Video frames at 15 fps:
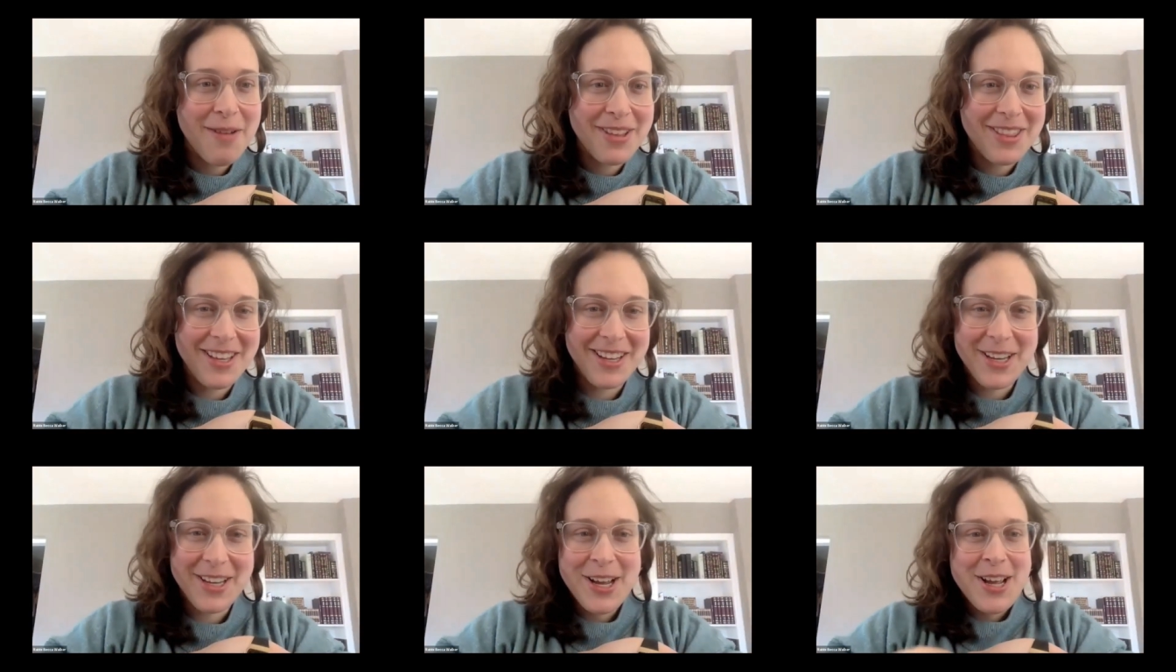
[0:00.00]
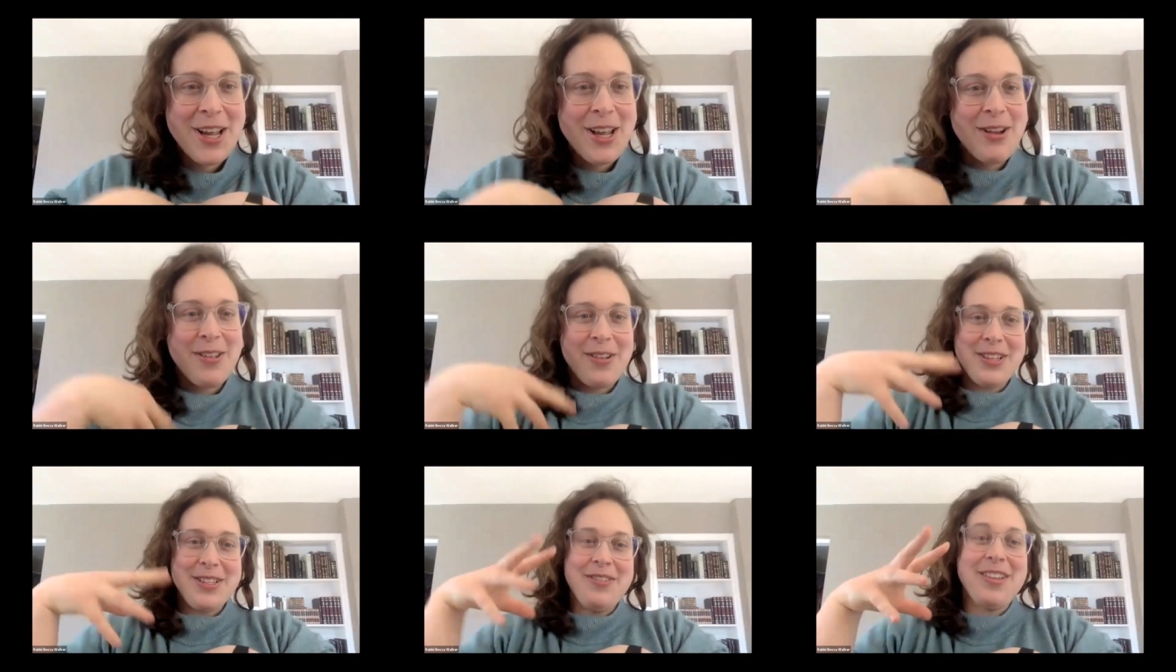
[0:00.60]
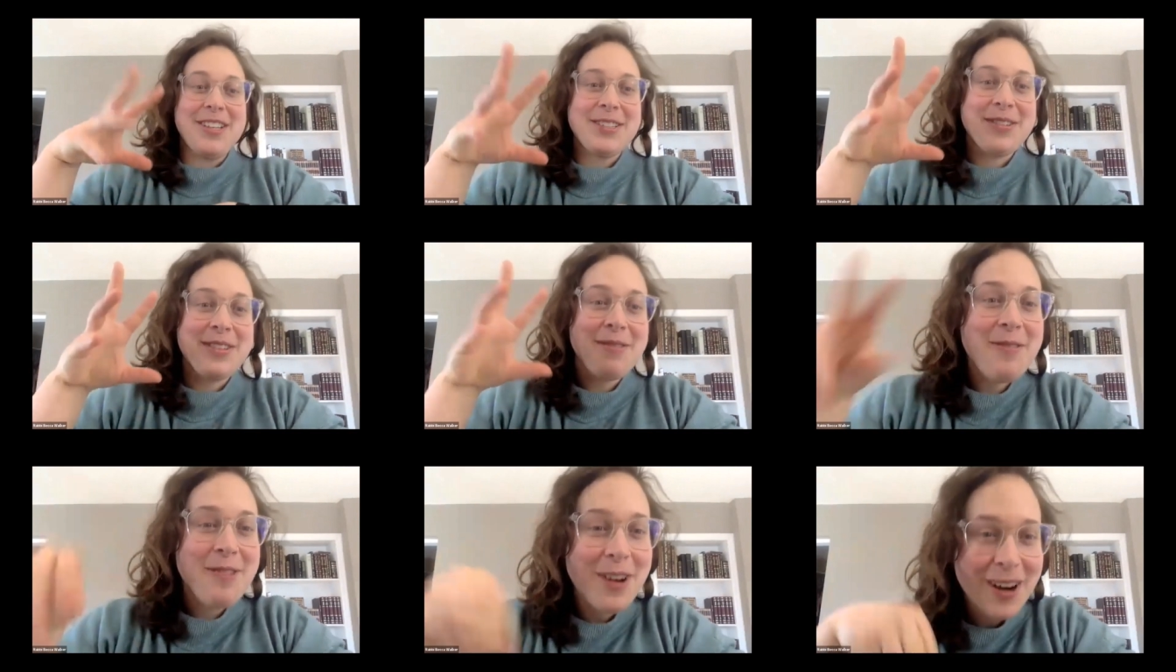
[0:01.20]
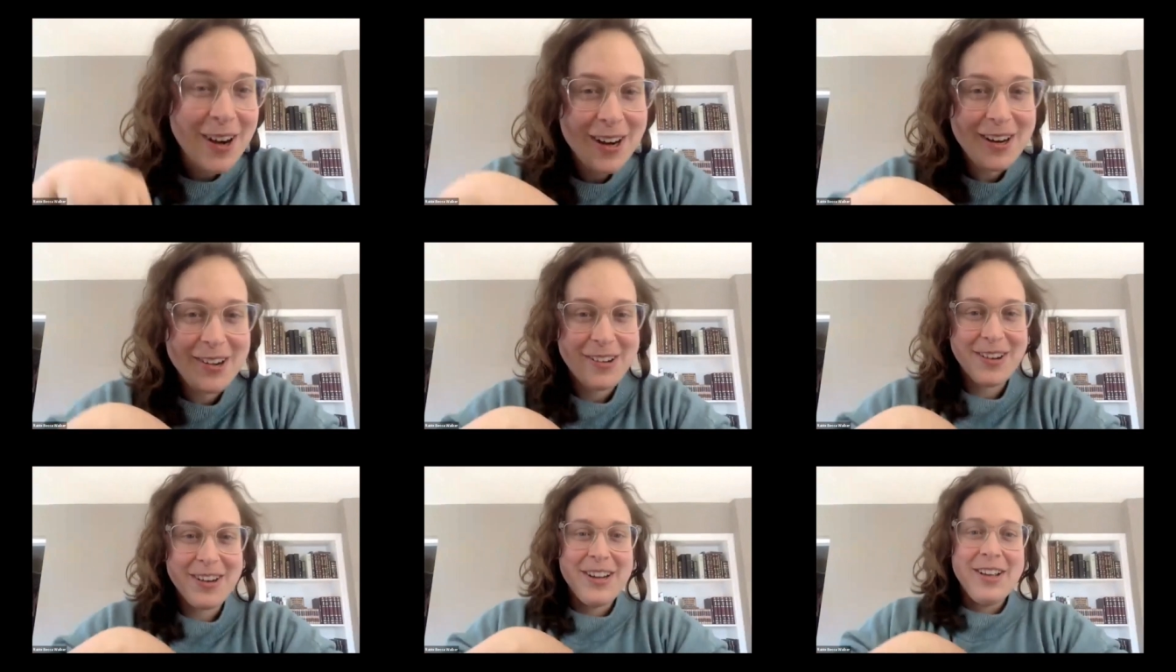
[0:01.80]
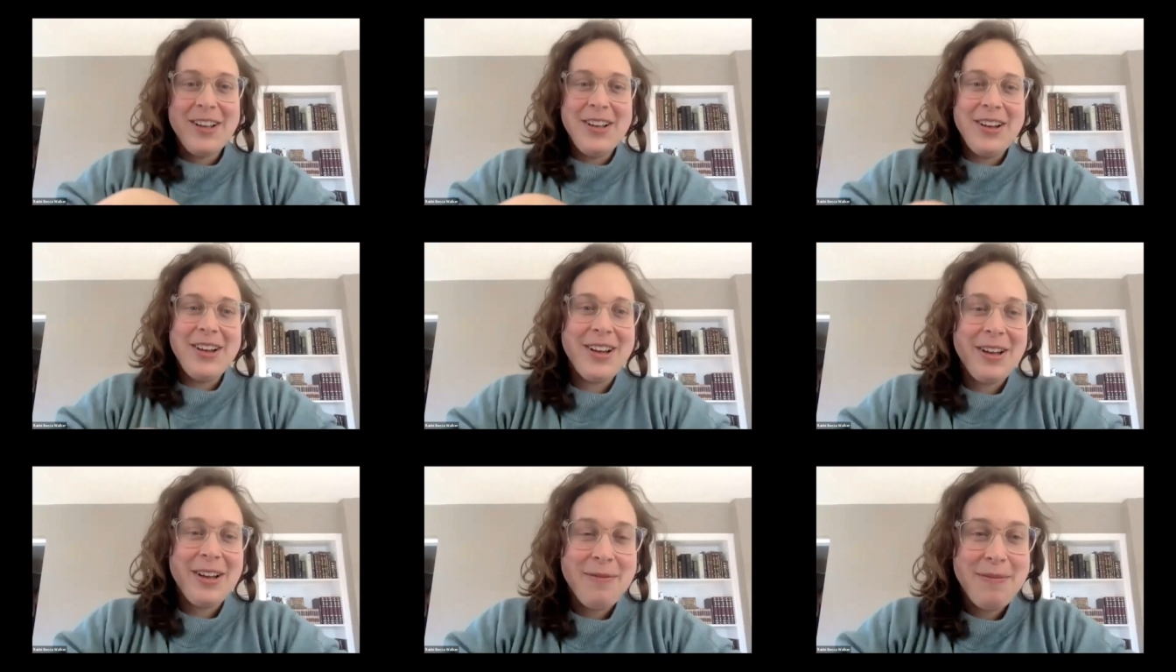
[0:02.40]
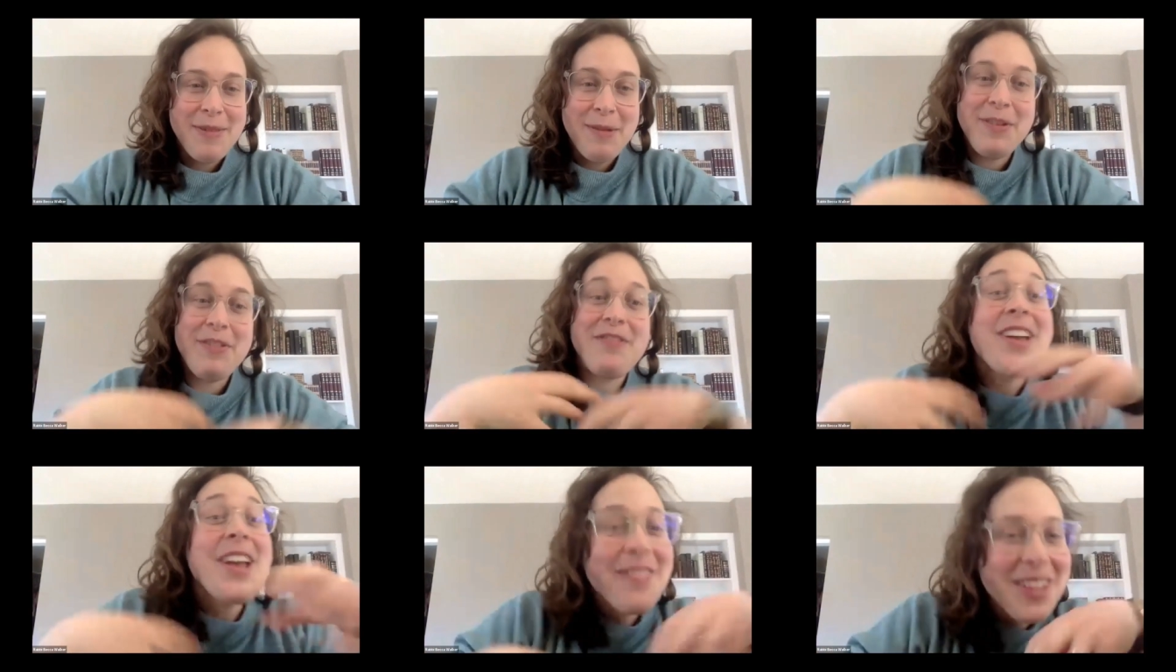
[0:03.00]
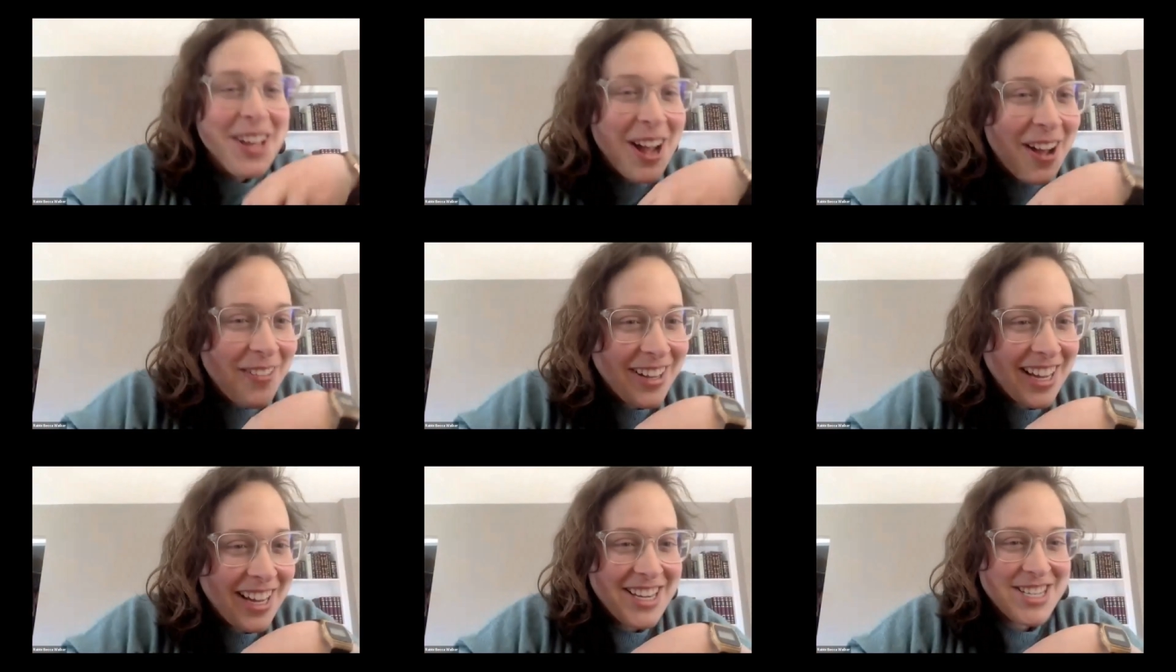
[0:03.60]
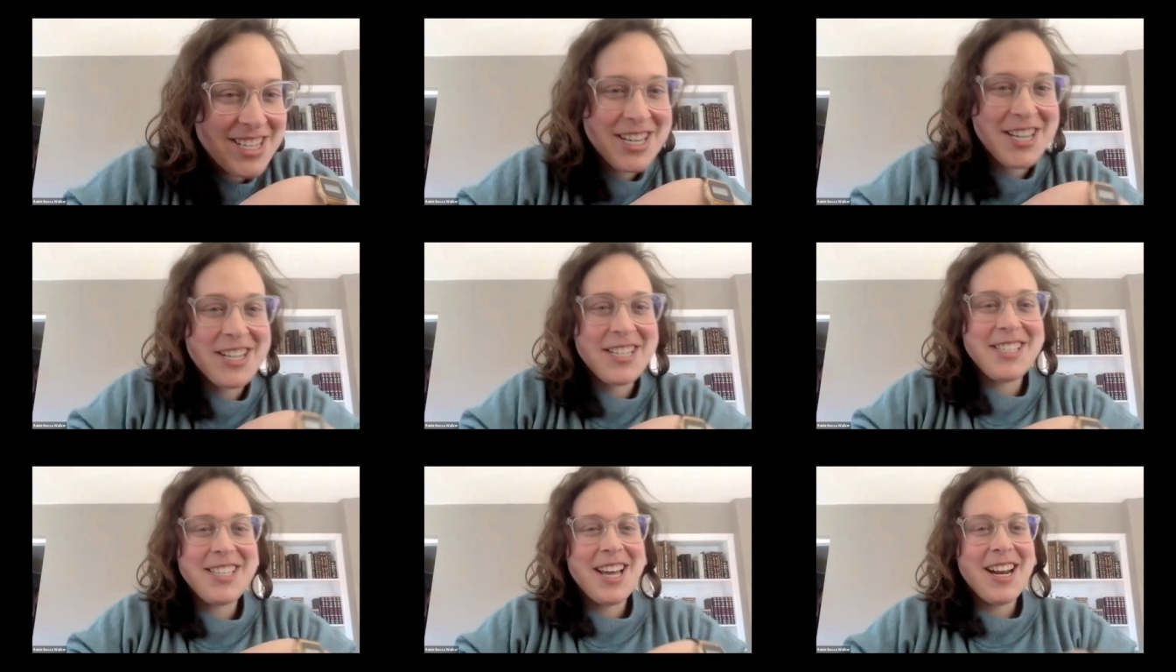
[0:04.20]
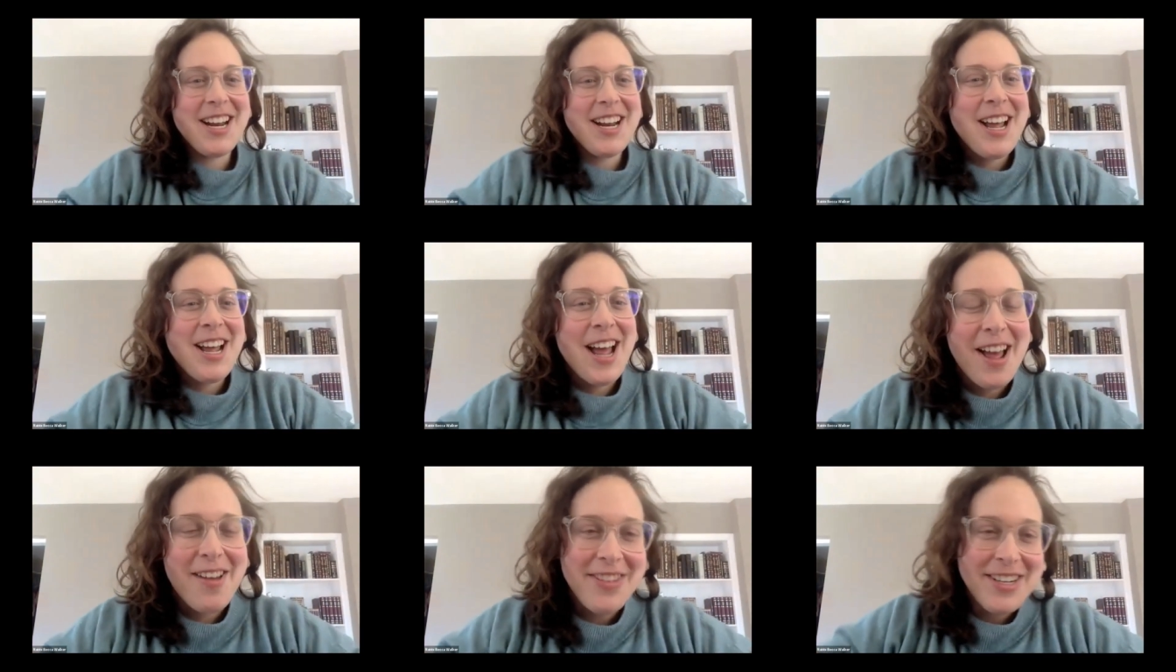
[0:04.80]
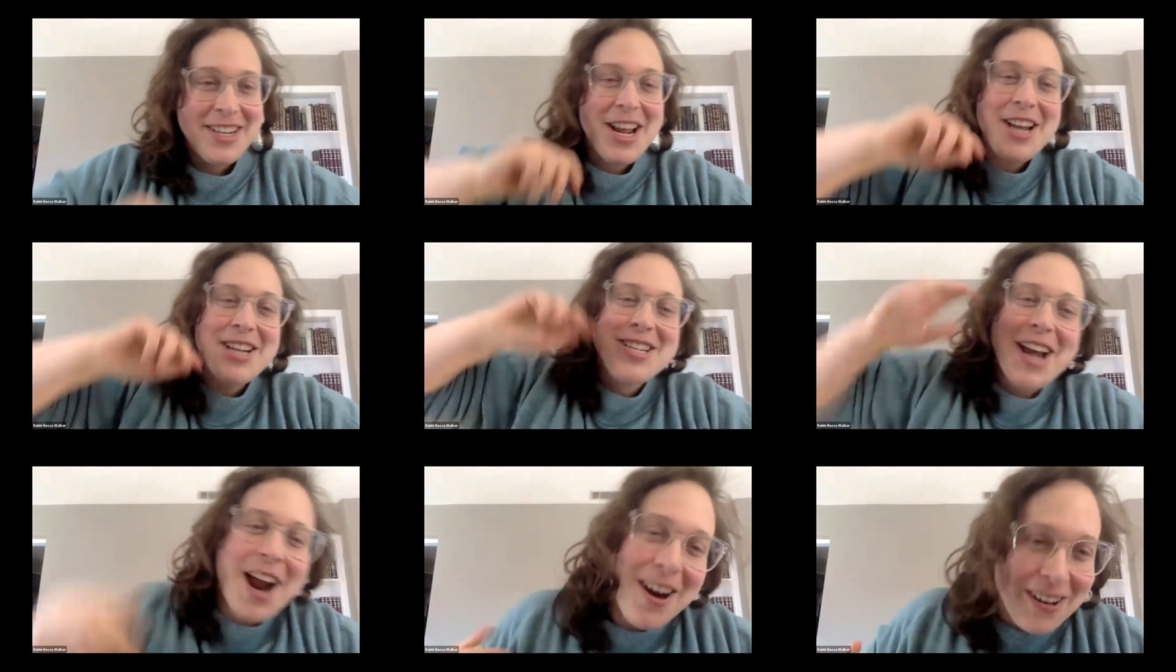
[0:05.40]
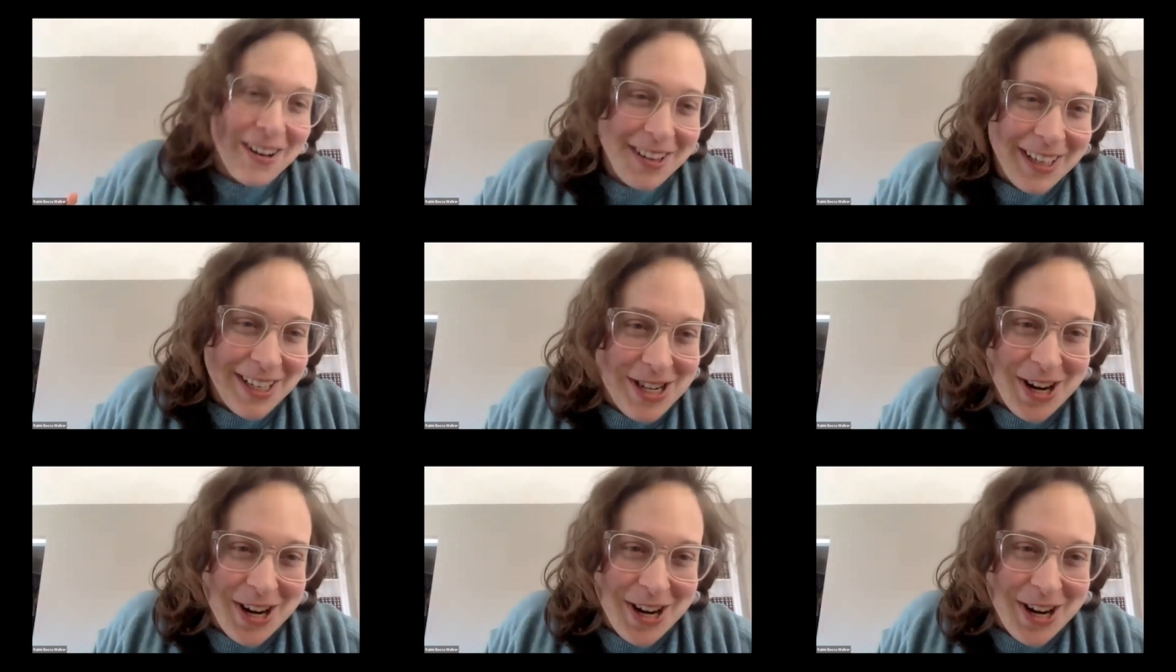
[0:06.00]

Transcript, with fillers: I think, you know, lots of things with work or um, maybe family obligations that I haven't entirely